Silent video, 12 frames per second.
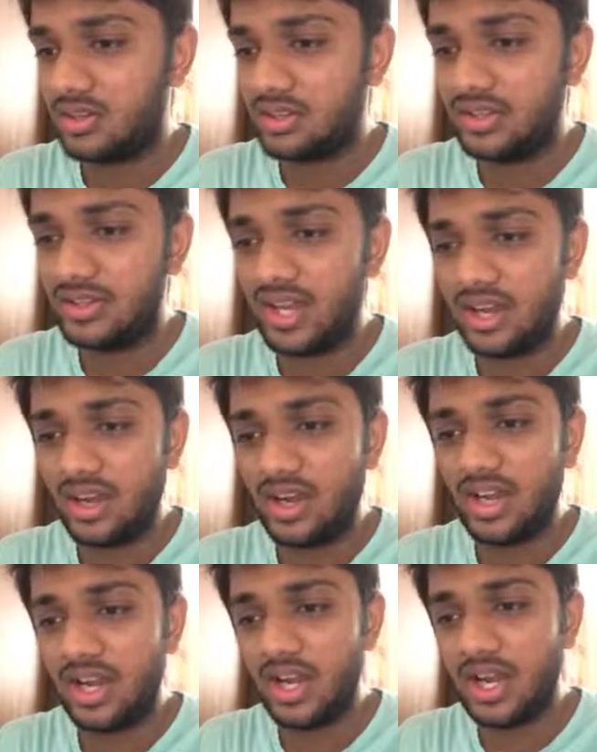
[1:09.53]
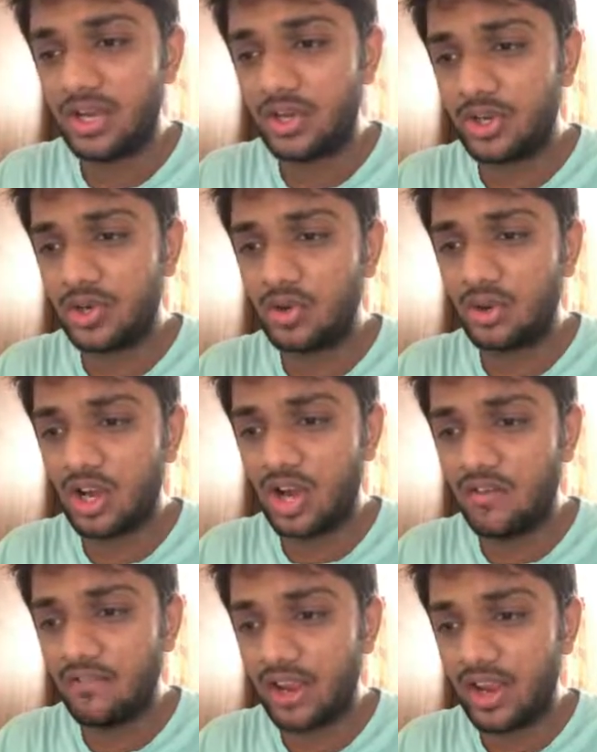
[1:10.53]
Then it took
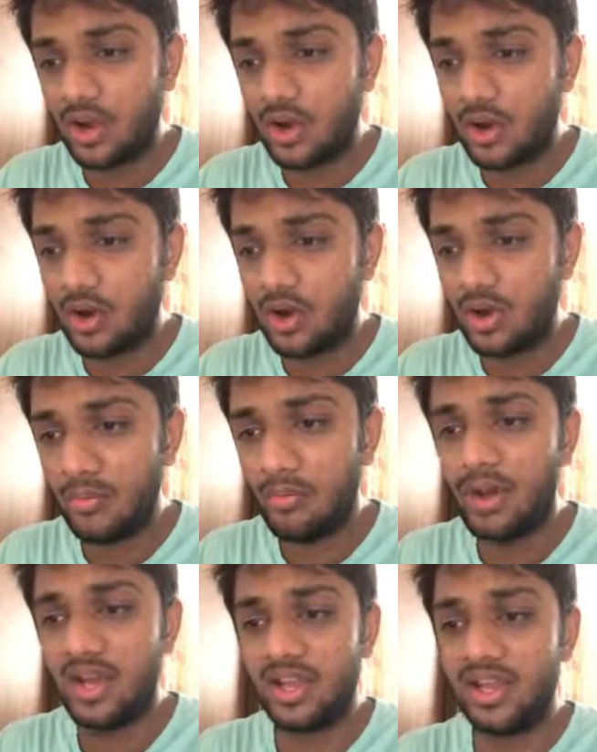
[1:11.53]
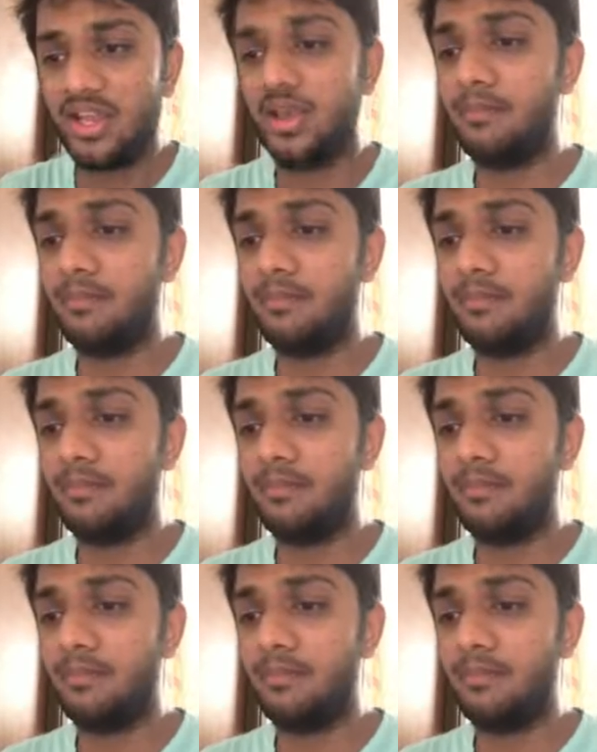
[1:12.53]
away all my